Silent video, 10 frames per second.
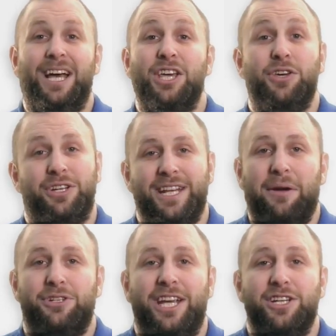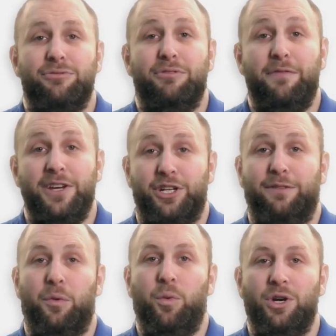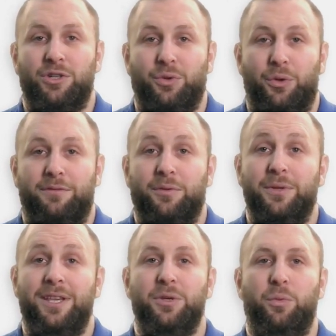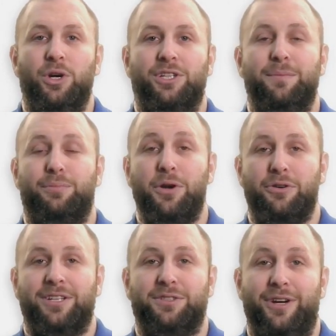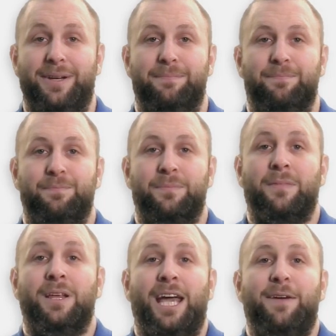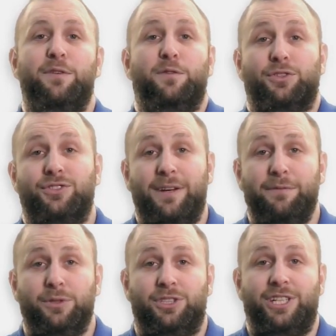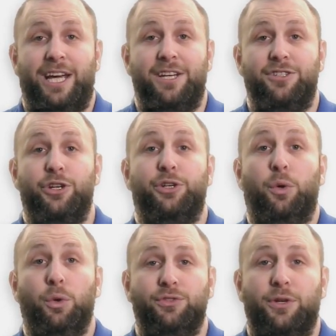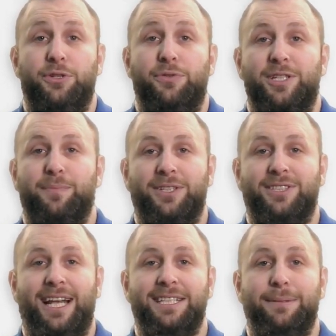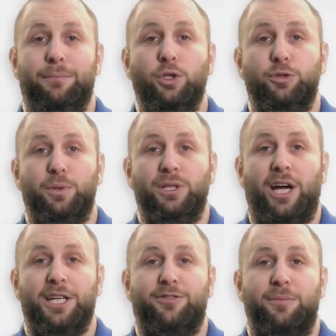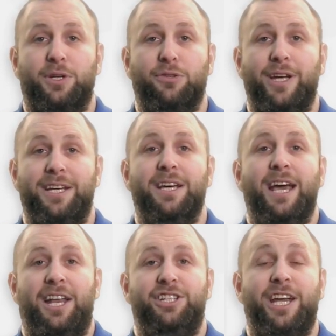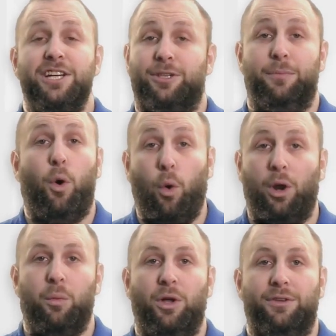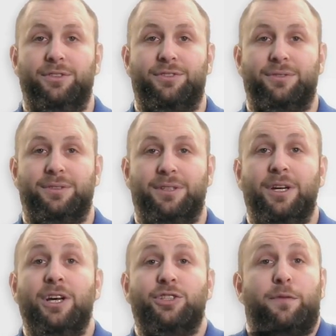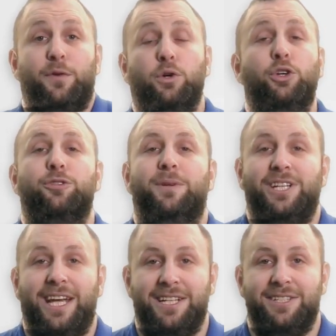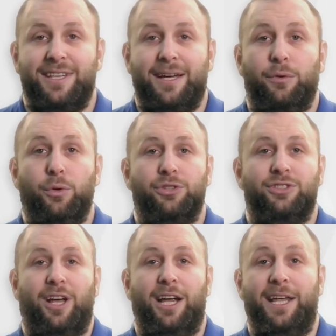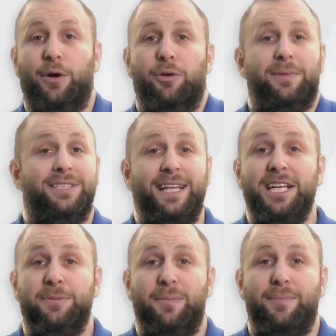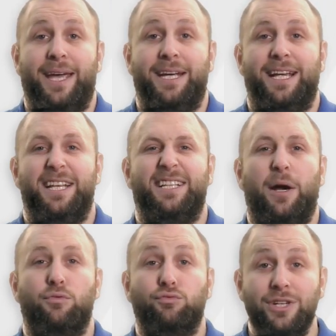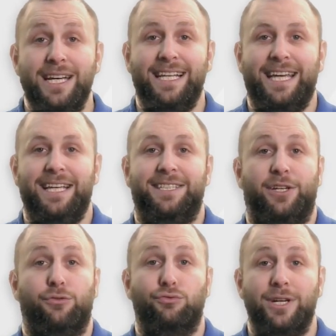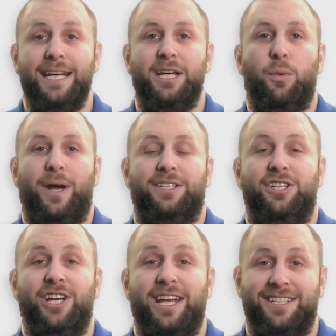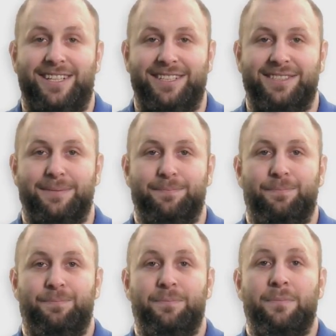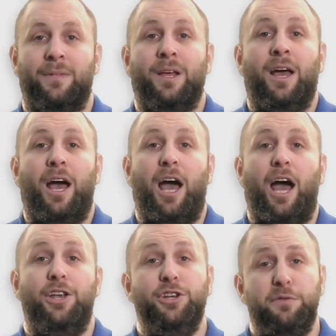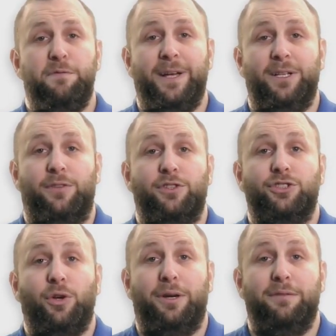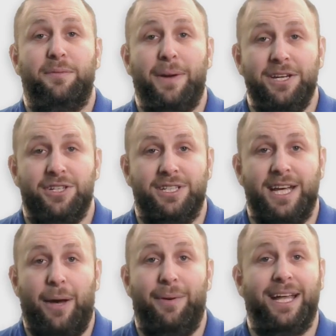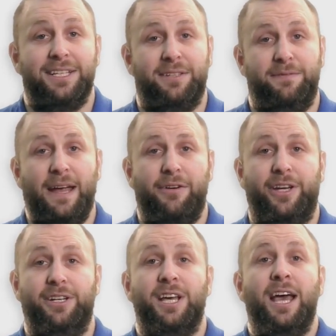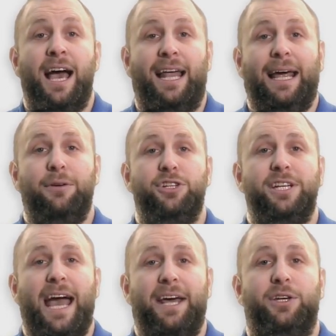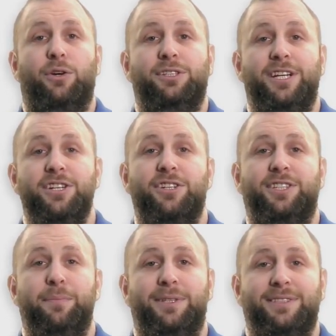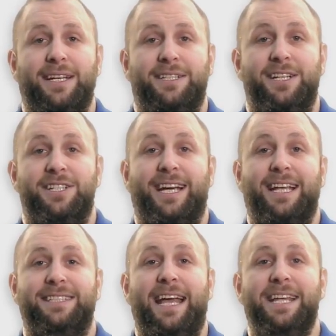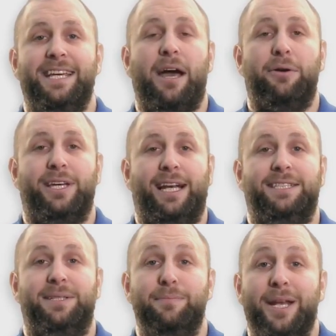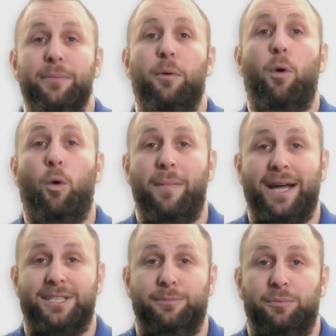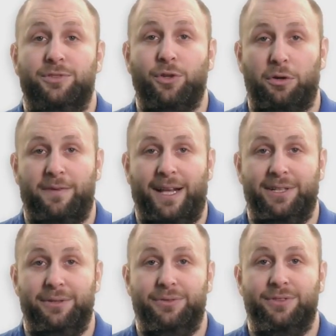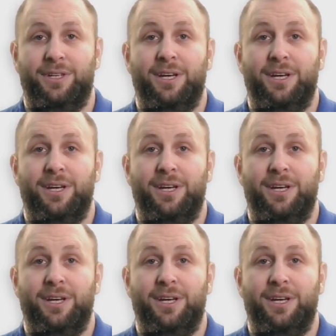You can now change the revision of a works order from within the Works in Progress grid. If you've got several to change, you can also do this by selecting multiple lines from the grid and change them all at once. So if your customer changes their order slightly or a mistake's been made, it's now really easy and really quick to change this. A new field on the Stock Information tab against the variant allows you to add a contingency percentage against any calculated minimum or maximum stock values.